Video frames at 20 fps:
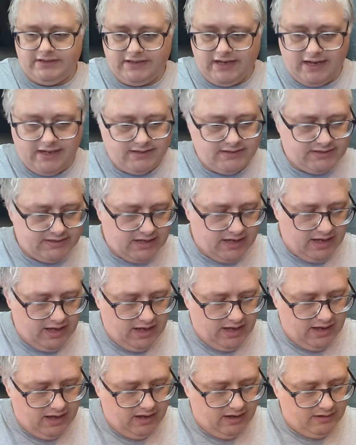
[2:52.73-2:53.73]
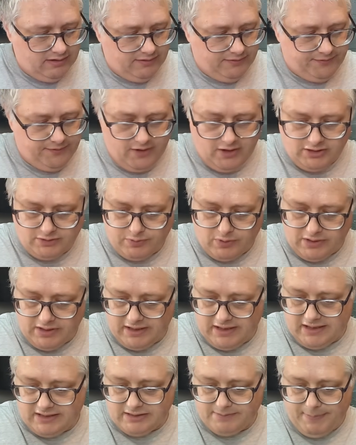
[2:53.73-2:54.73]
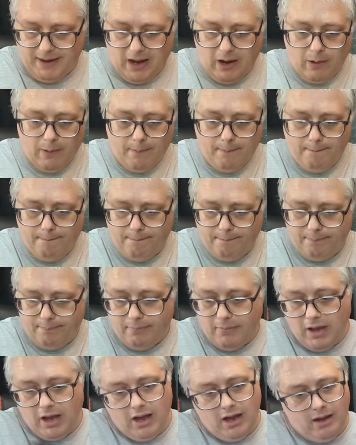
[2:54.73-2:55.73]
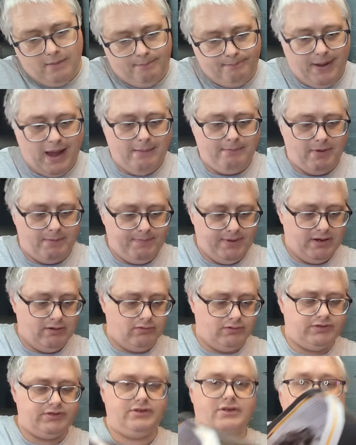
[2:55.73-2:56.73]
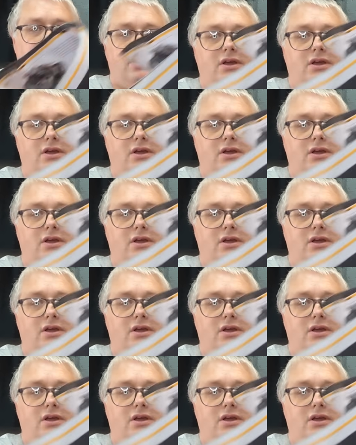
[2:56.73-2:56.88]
says the first one is about Batmobiles.